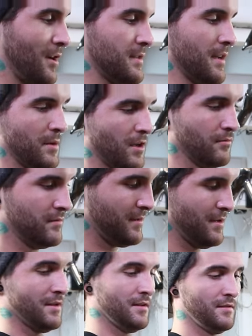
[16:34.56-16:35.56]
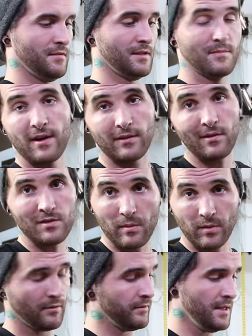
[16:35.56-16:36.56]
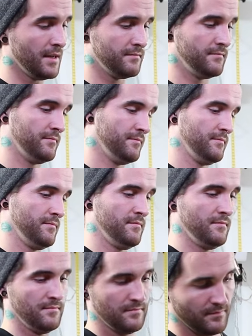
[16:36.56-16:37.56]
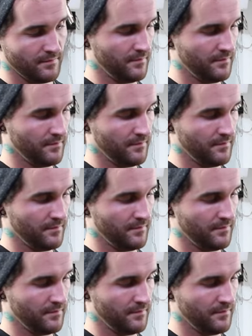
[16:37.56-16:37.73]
it right off, nice and close, like a, a layer really.